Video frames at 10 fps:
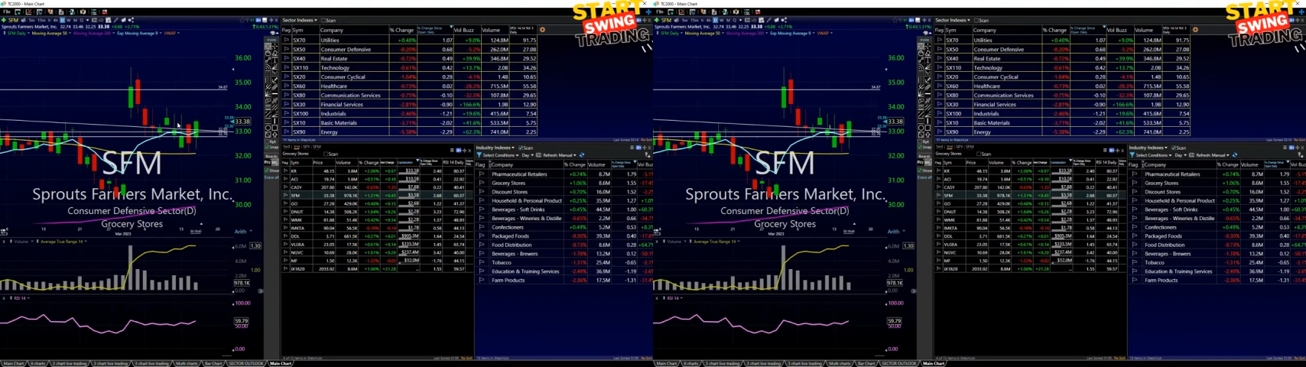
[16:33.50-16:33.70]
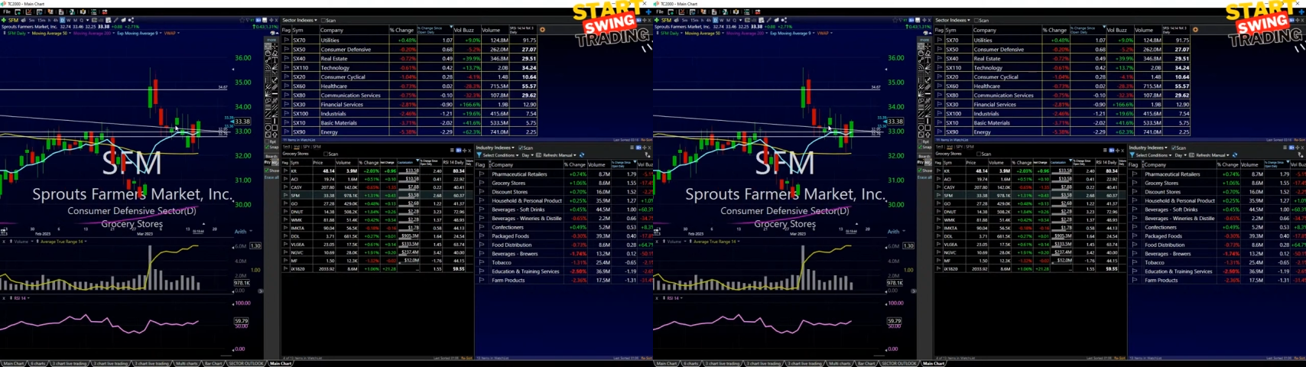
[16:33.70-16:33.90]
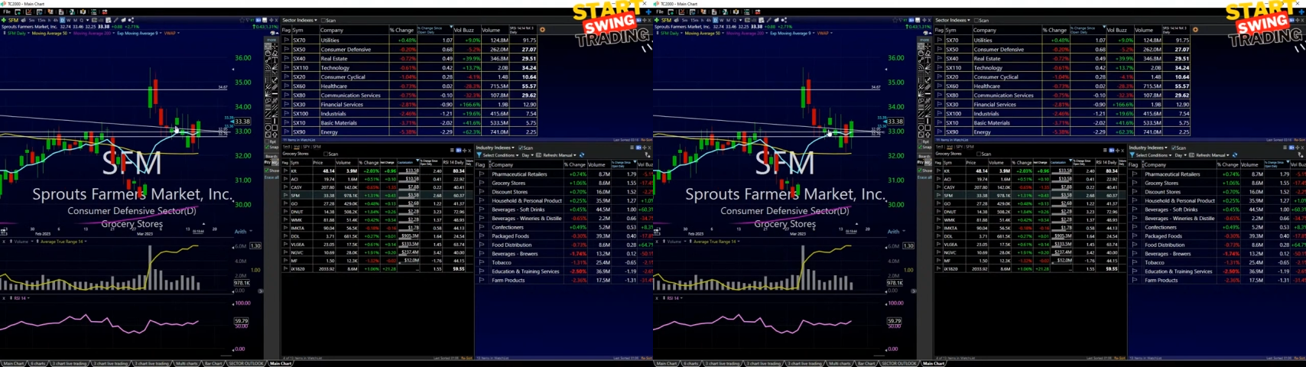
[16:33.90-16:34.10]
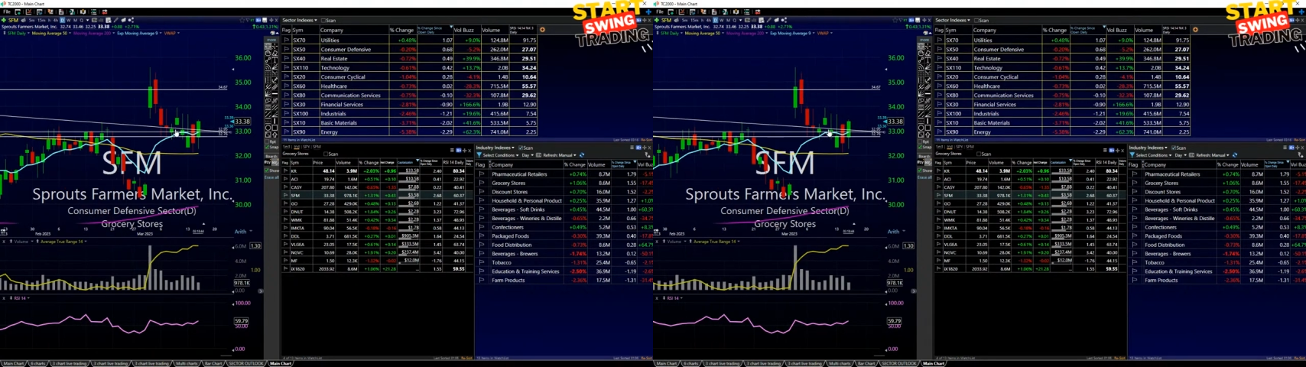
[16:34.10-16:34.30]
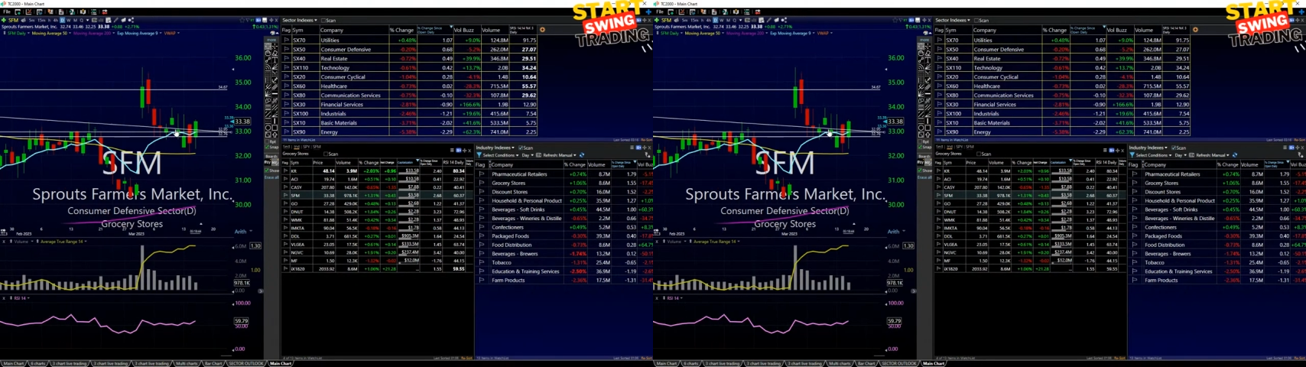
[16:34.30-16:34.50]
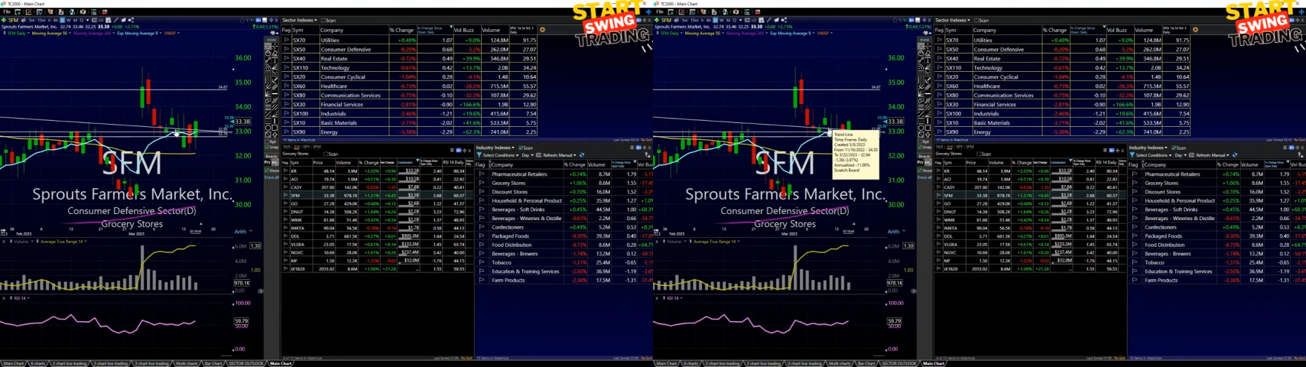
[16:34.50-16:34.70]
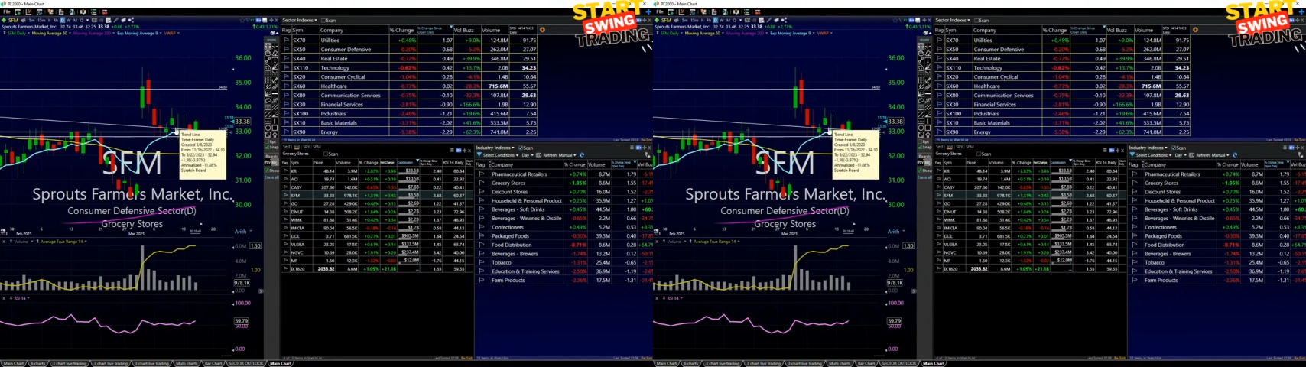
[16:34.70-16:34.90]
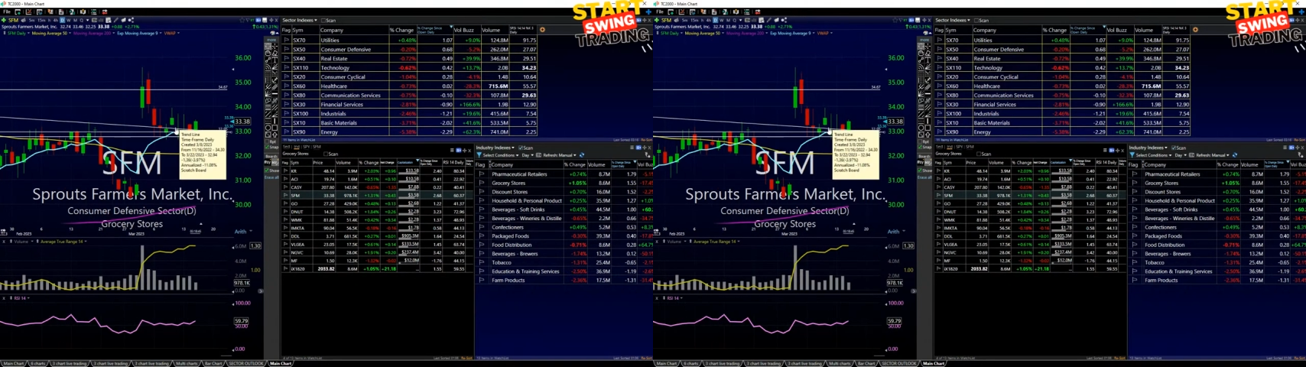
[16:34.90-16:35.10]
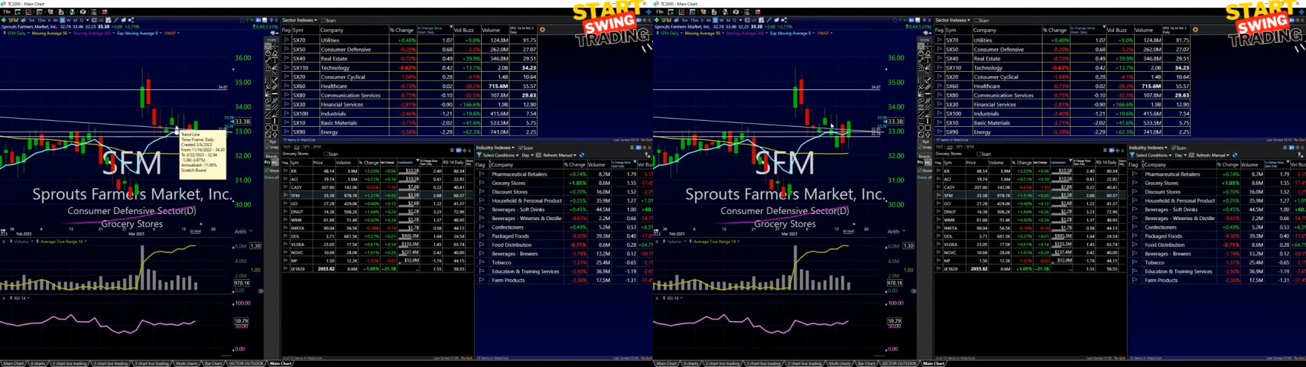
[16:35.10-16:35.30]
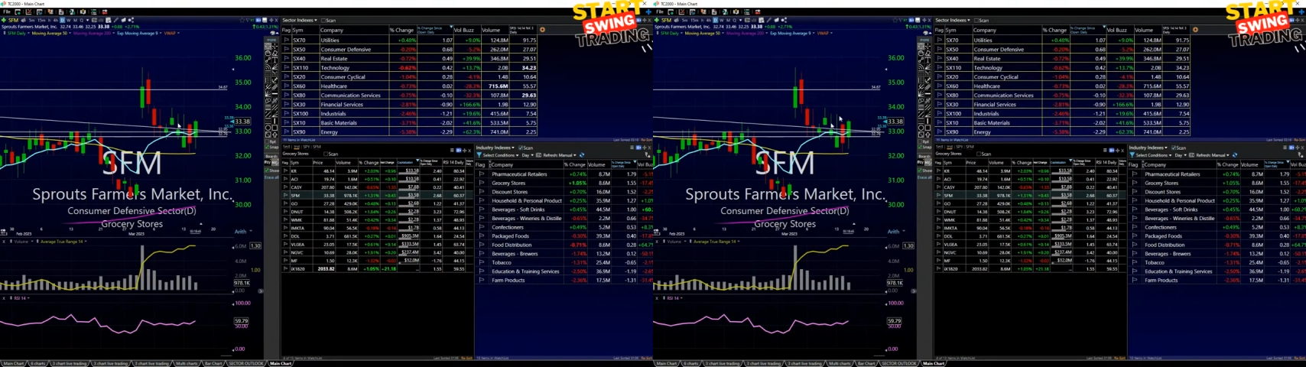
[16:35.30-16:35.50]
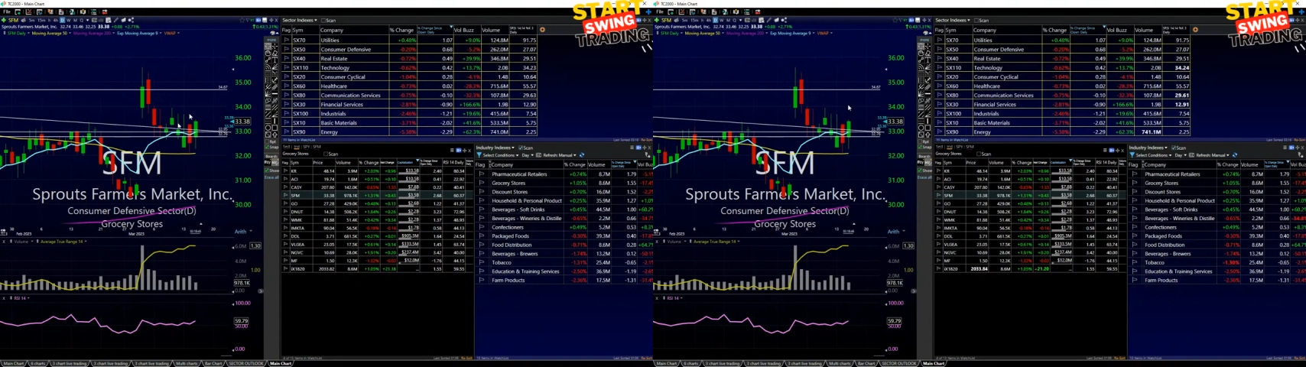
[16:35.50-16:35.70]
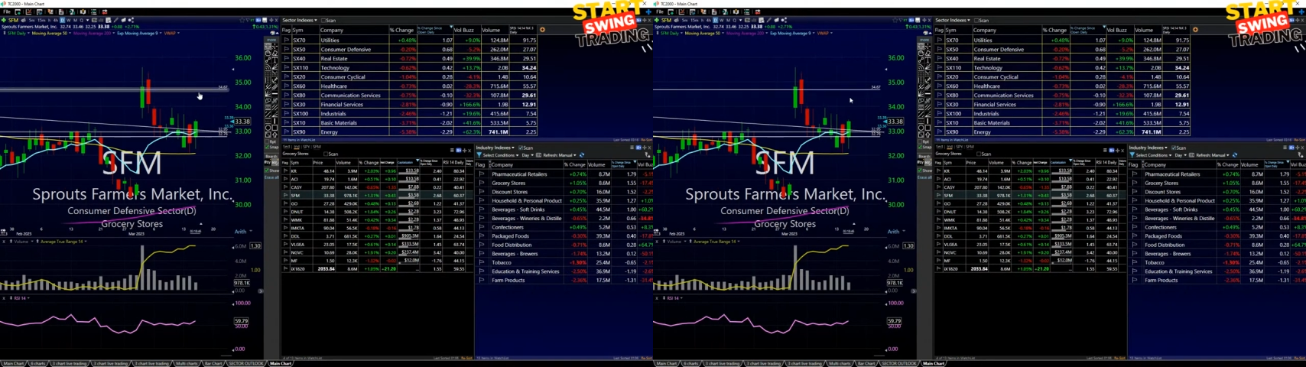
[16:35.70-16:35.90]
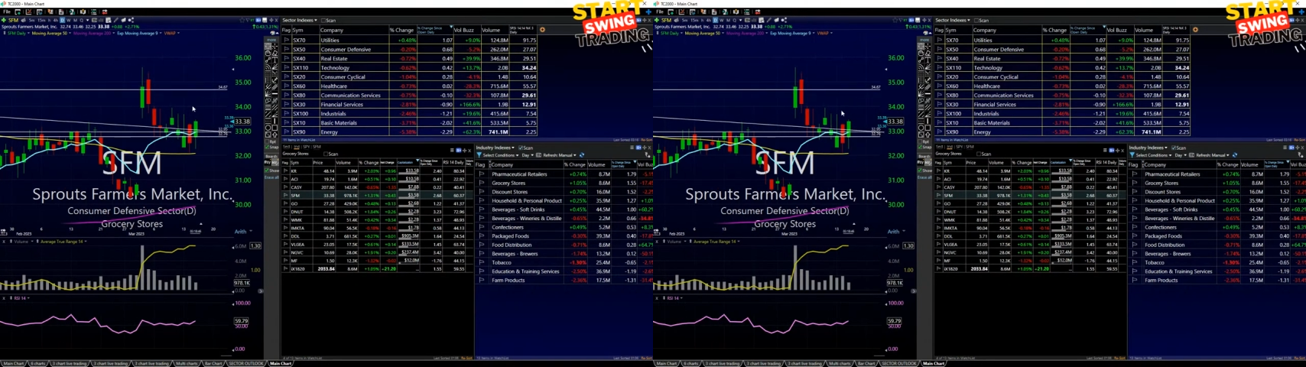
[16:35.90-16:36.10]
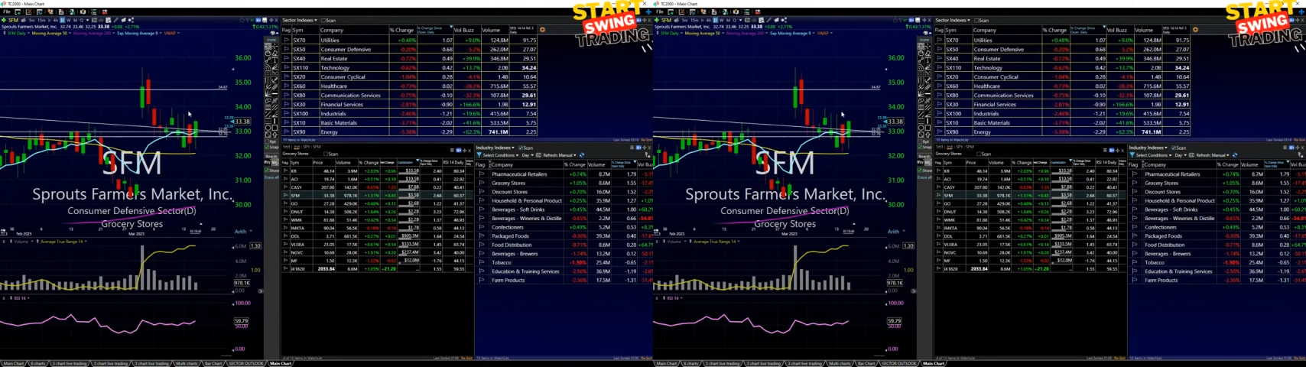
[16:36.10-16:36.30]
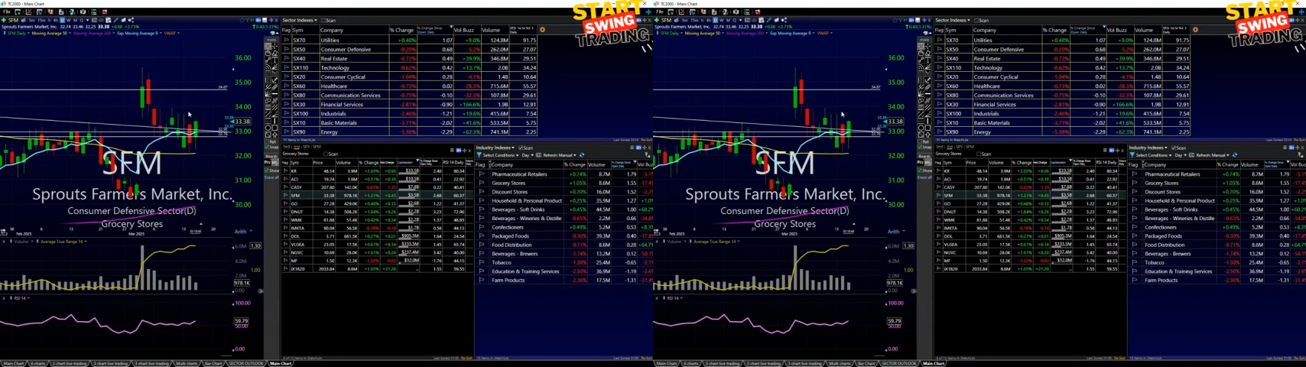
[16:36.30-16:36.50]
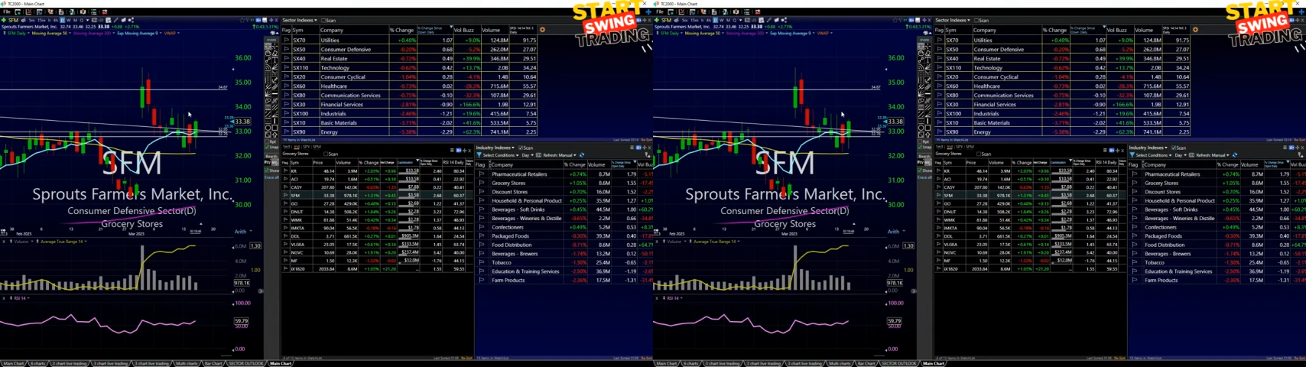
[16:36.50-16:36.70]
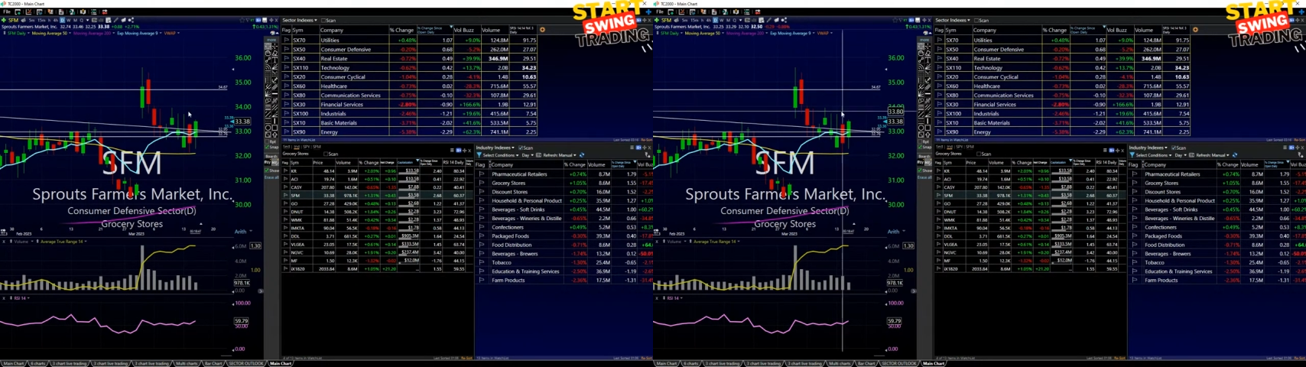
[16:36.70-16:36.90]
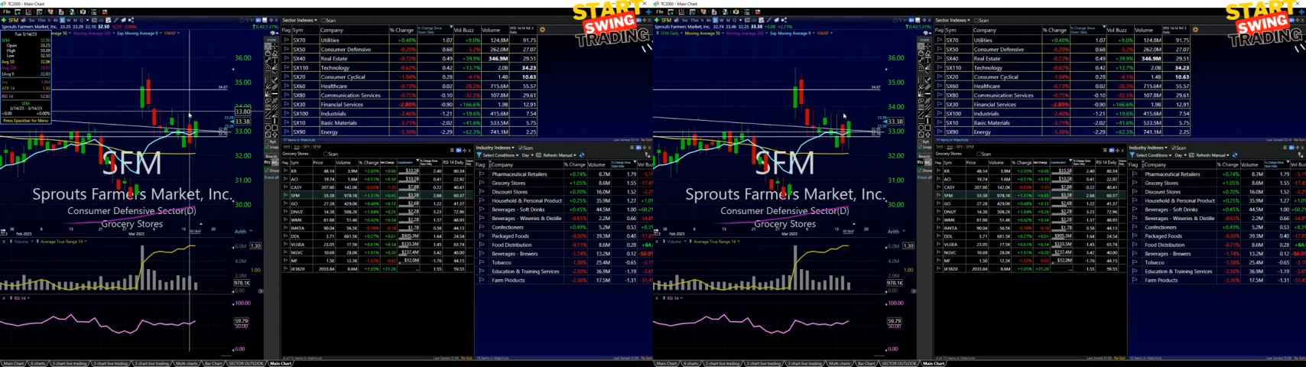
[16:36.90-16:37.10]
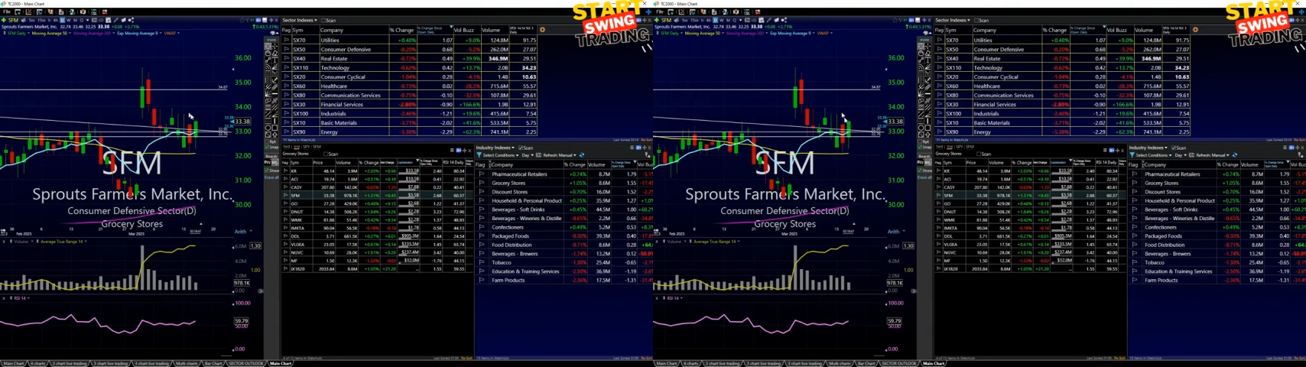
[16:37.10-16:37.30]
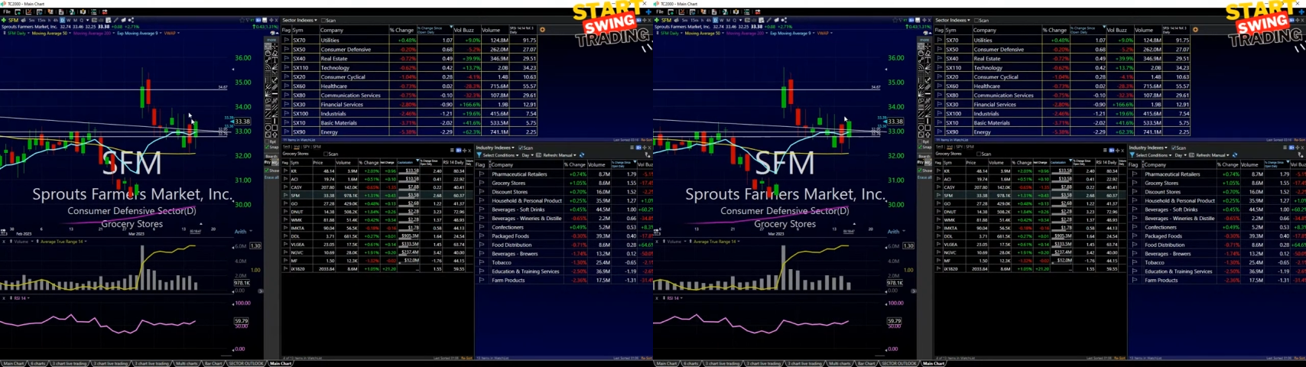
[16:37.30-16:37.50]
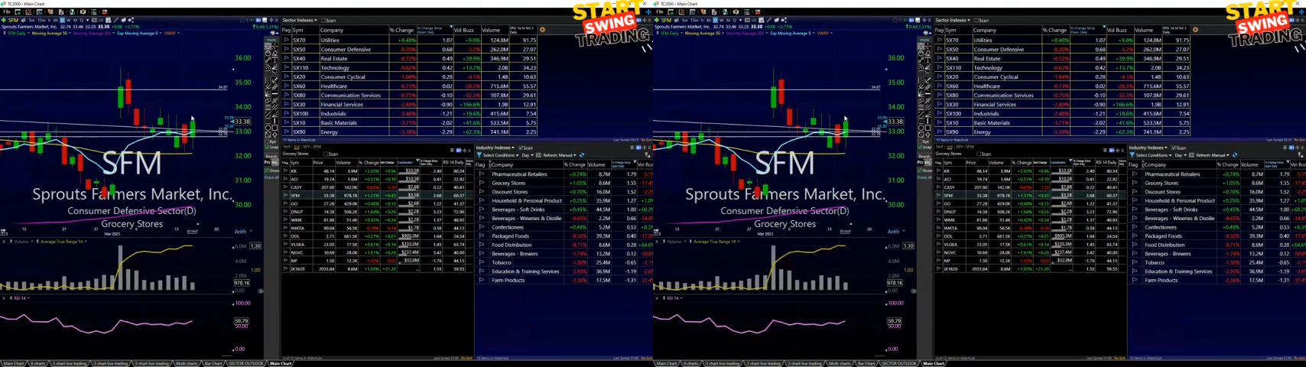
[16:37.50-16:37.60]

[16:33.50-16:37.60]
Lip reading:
No face is visible, so there are no lips to read.